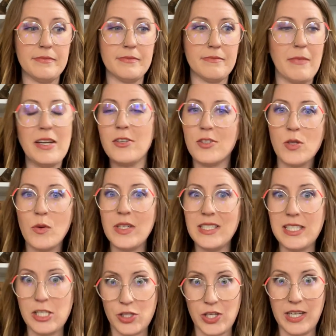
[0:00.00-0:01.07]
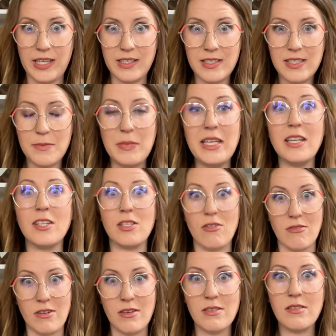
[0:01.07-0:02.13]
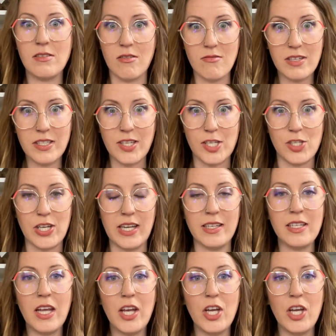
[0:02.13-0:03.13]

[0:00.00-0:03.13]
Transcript: men are so conditioned, penis owners so conditioned